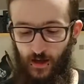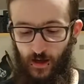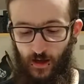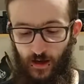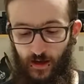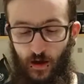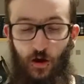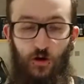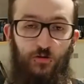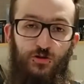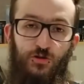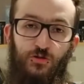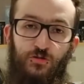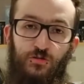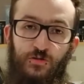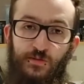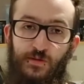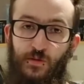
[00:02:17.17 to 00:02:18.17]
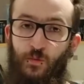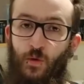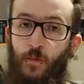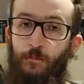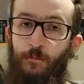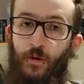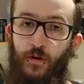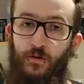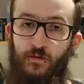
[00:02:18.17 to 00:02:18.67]
and it also comes with the
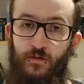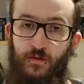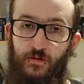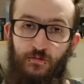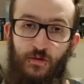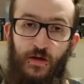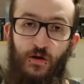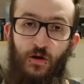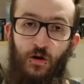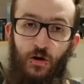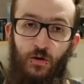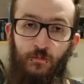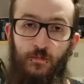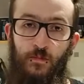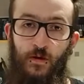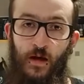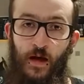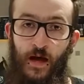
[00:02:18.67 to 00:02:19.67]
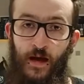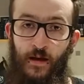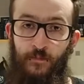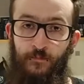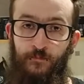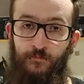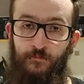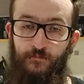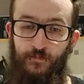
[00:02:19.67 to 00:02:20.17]
1.3 ohm
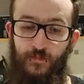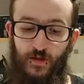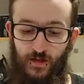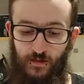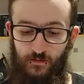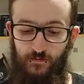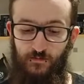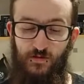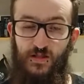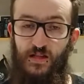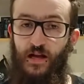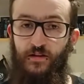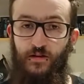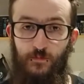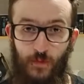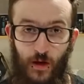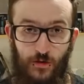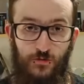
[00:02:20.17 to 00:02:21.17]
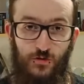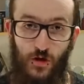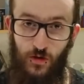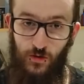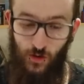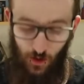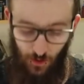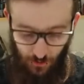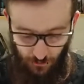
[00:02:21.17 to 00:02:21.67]
standard mouth draw
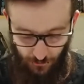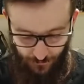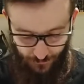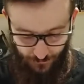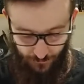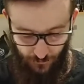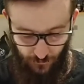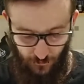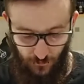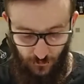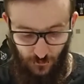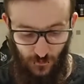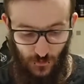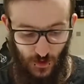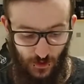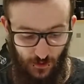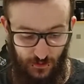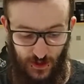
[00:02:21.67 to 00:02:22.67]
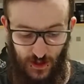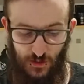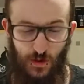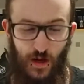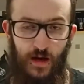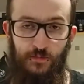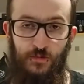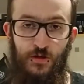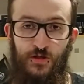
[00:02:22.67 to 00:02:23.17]
coil, which is what
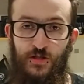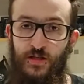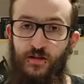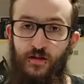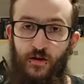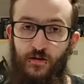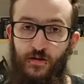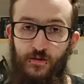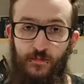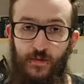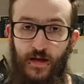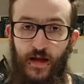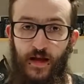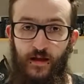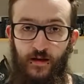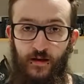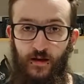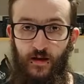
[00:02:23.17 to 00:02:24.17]
I'm using in there at the minute.